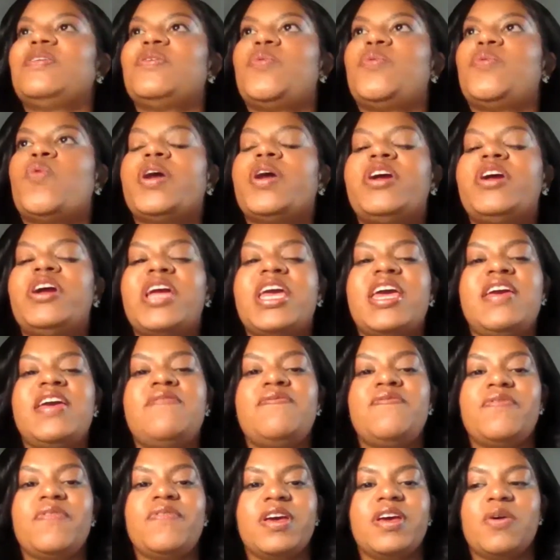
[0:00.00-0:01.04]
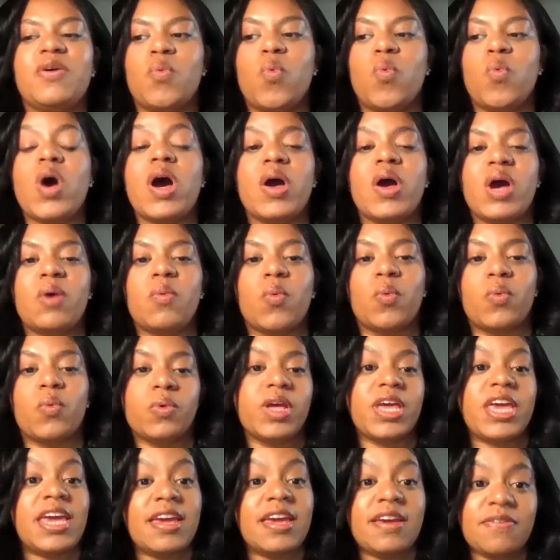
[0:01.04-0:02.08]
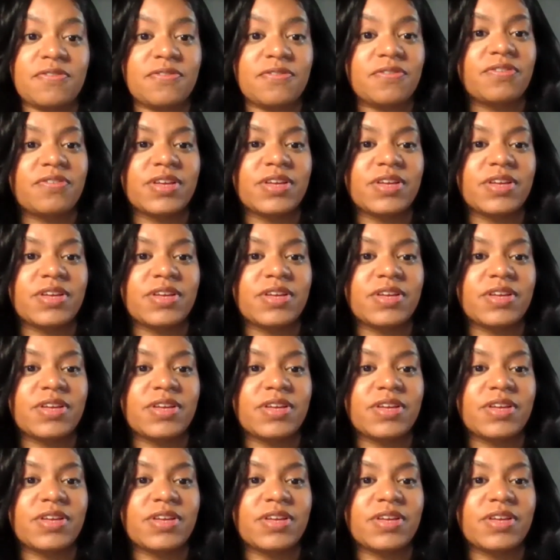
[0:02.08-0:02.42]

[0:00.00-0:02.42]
wondering if what if